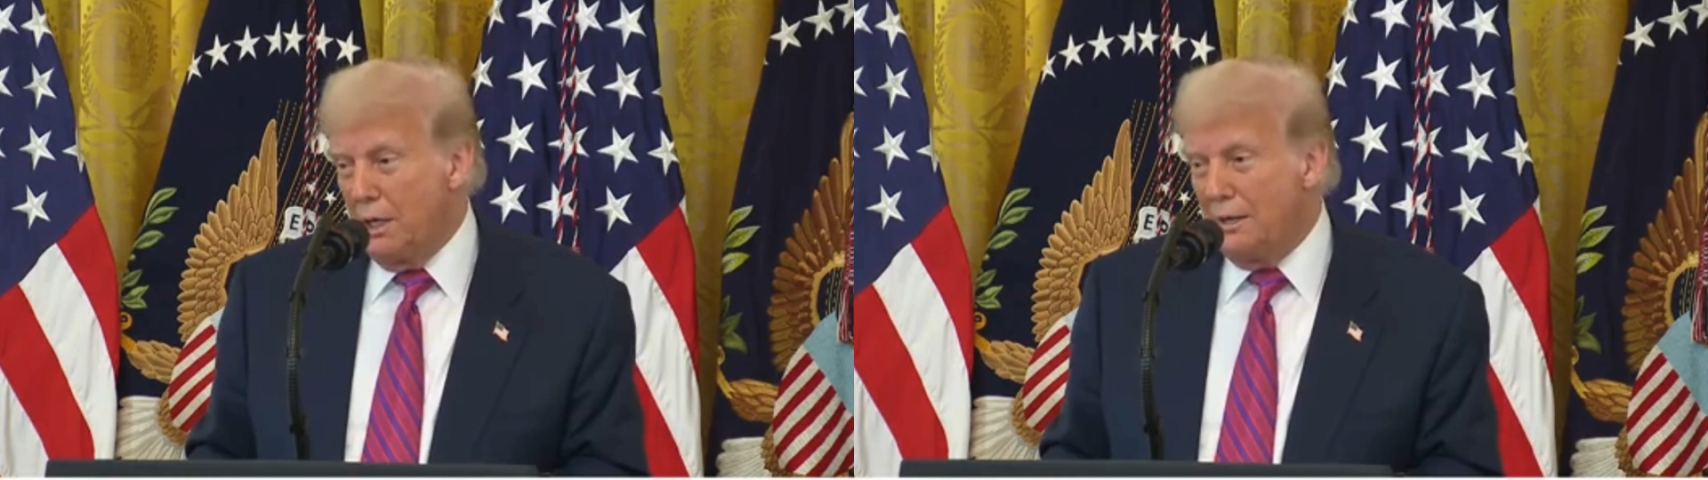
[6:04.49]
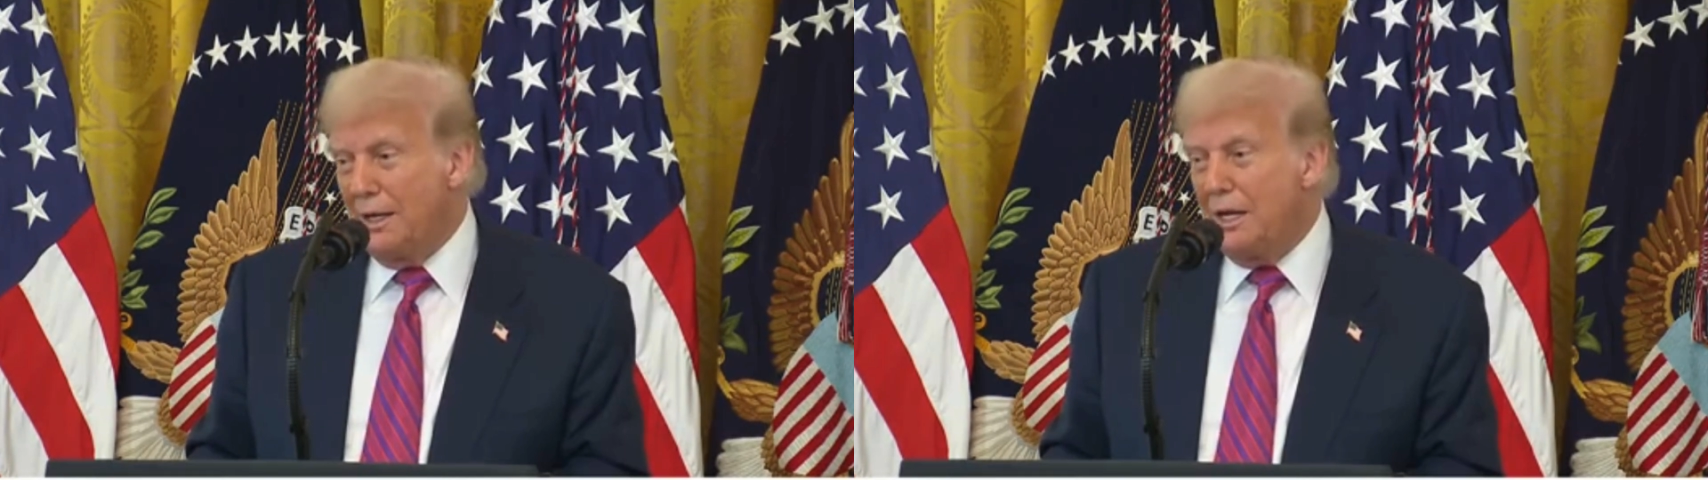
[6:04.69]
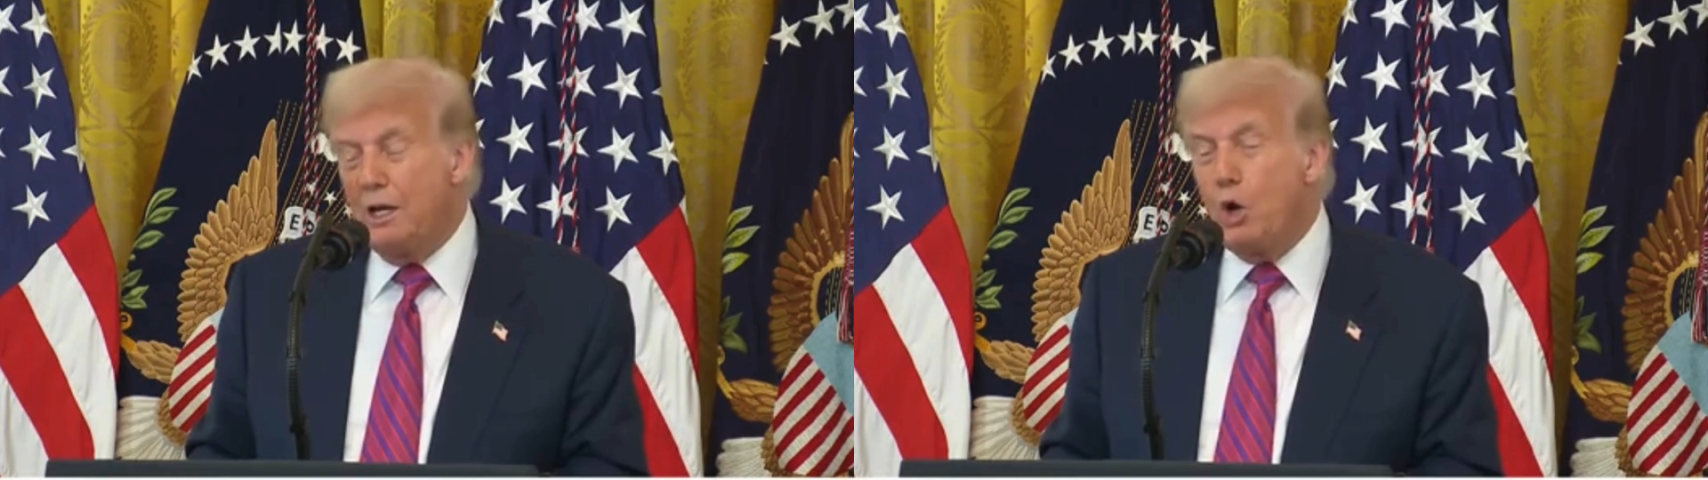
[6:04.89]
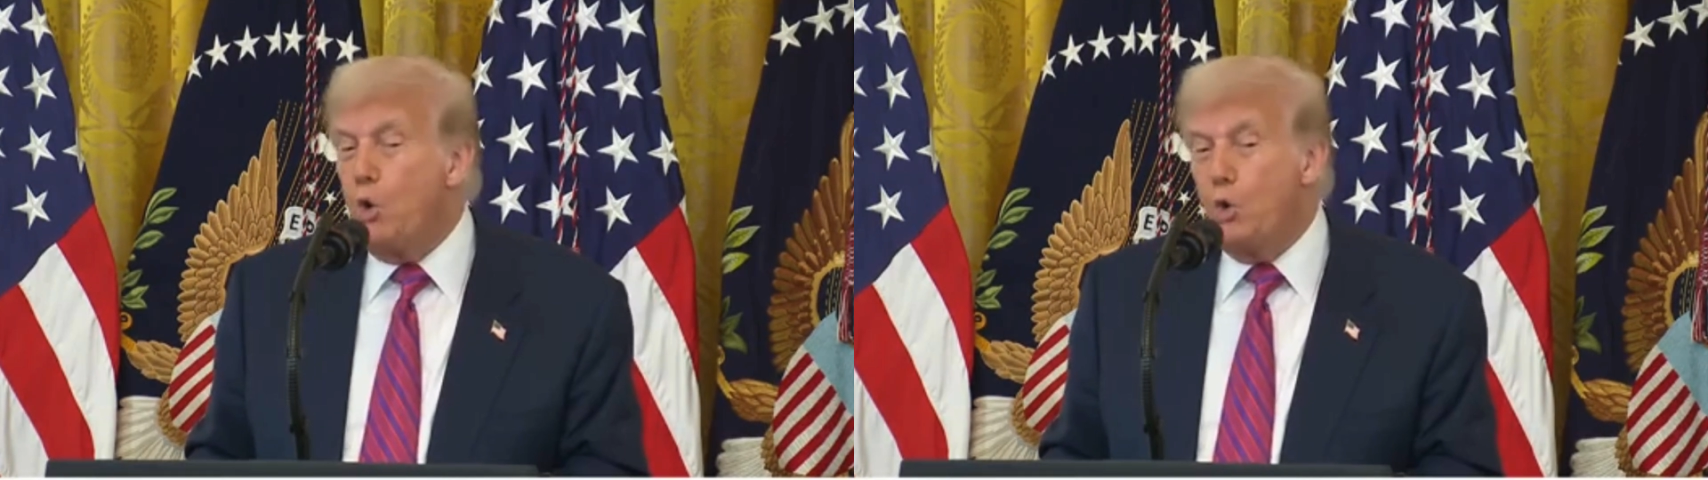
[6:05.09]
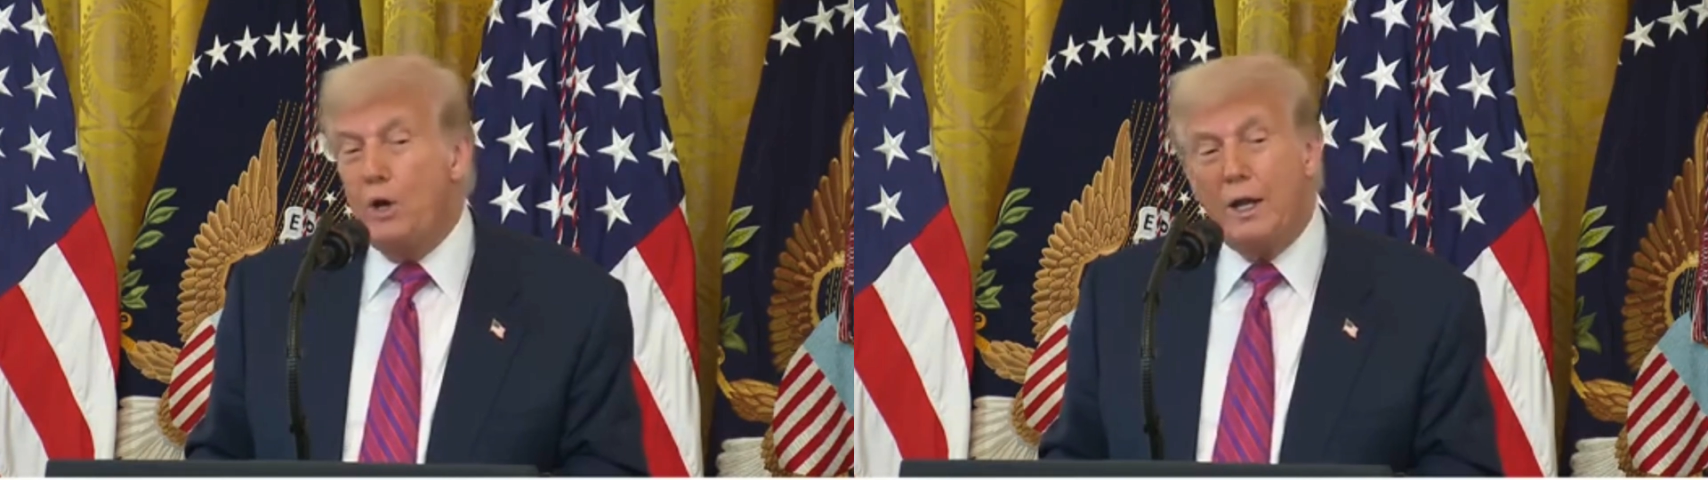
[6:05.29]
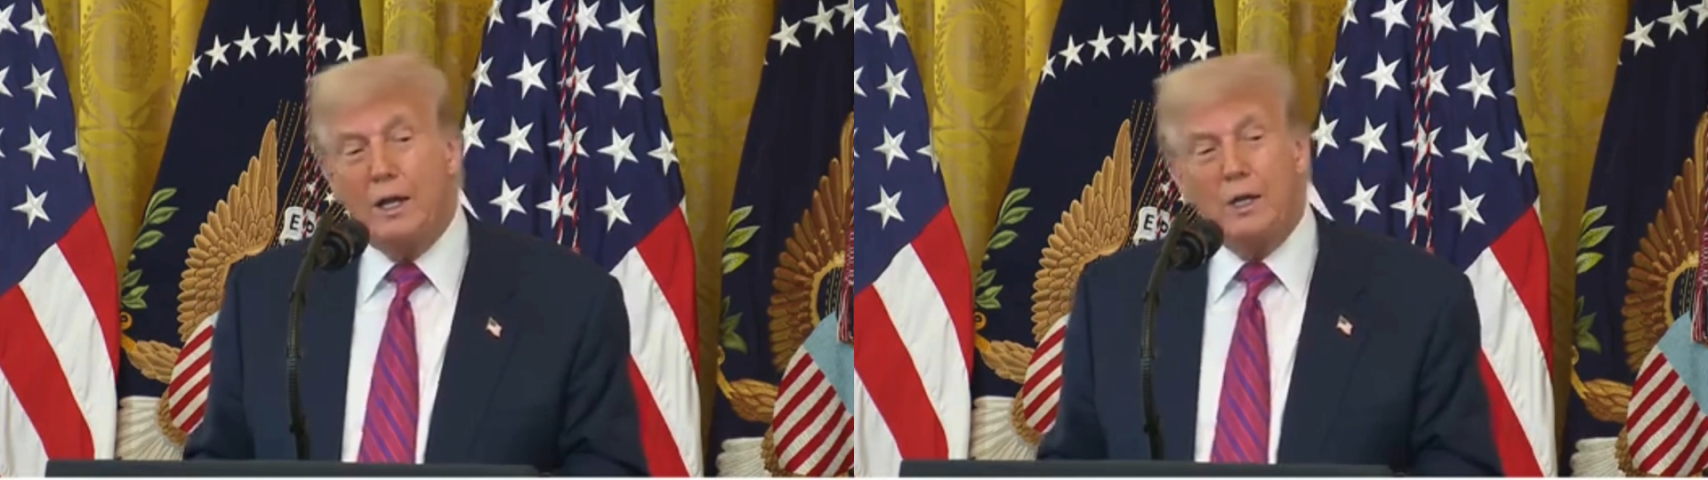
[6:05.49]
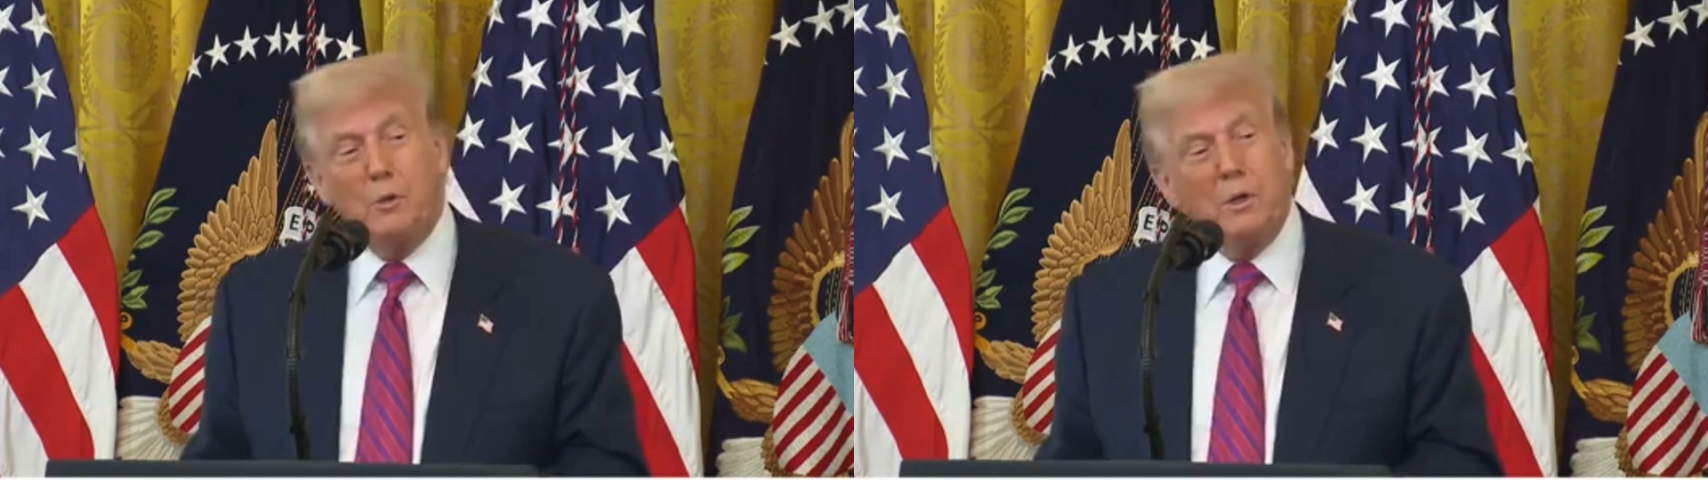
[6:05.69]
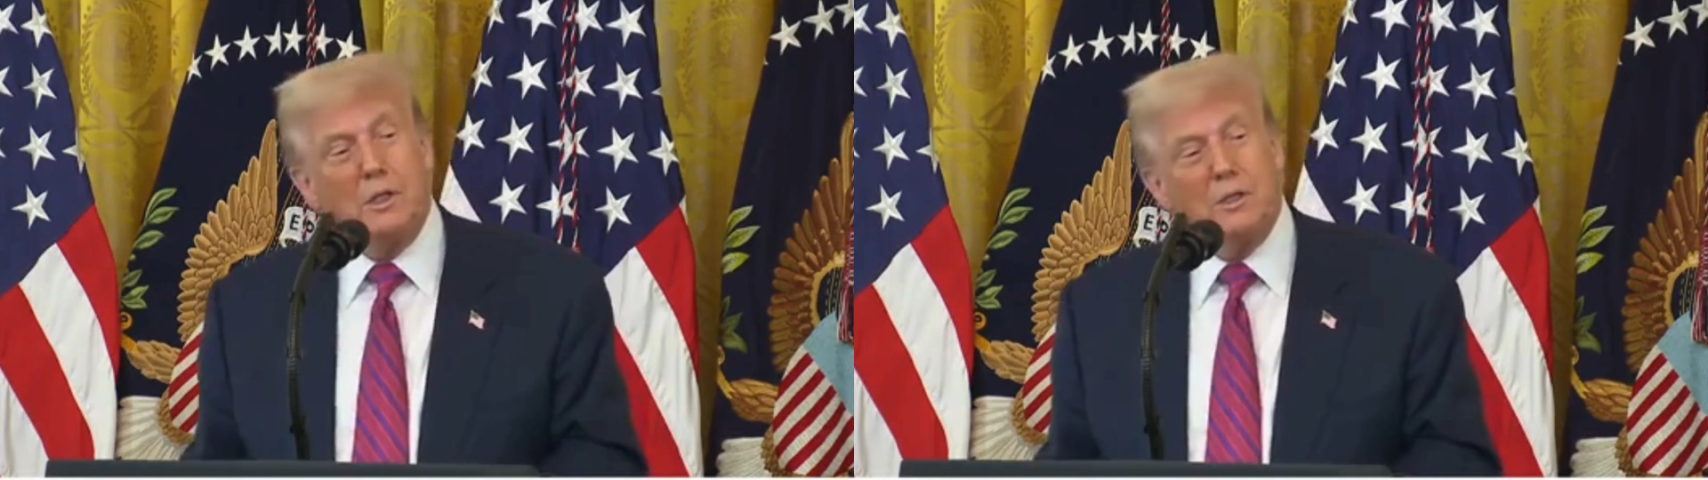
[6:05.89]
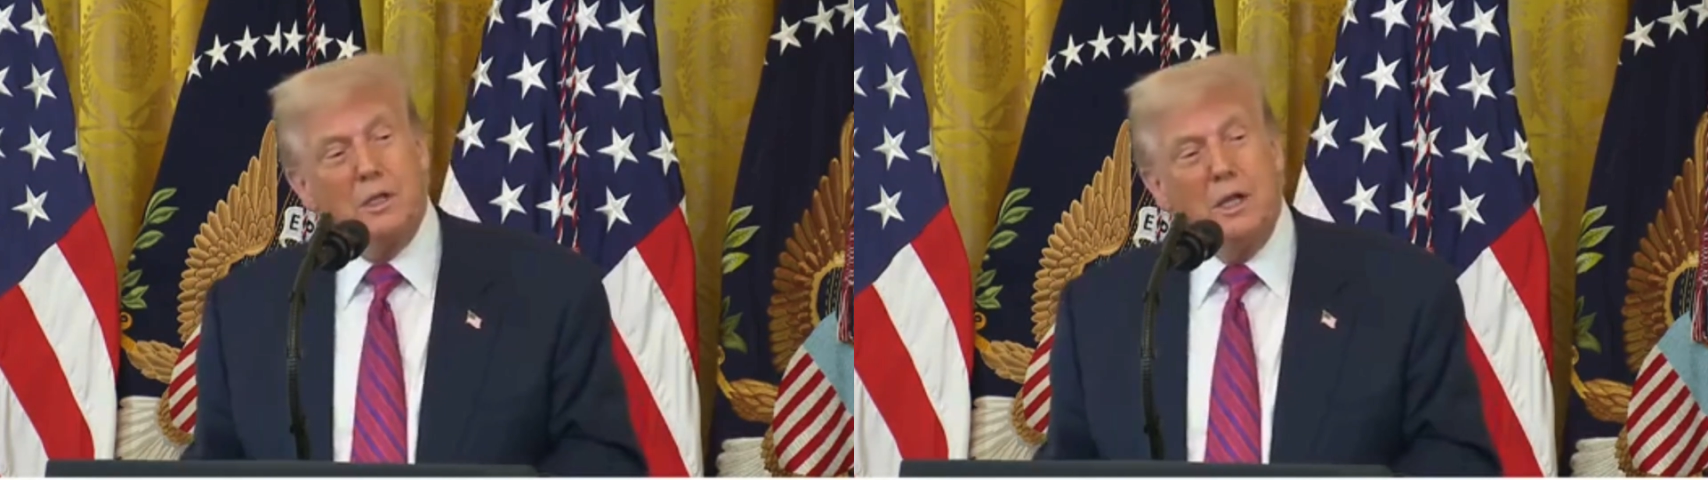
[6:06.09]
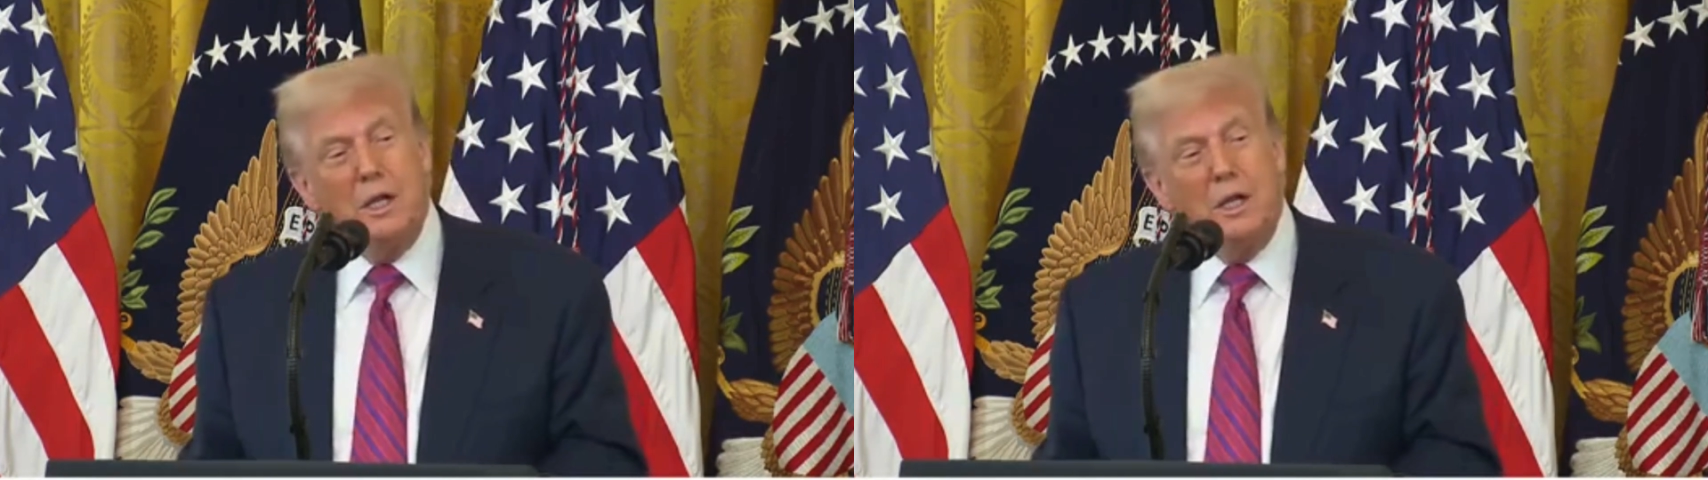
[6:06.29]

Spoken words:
And they didn't know who the hell he was.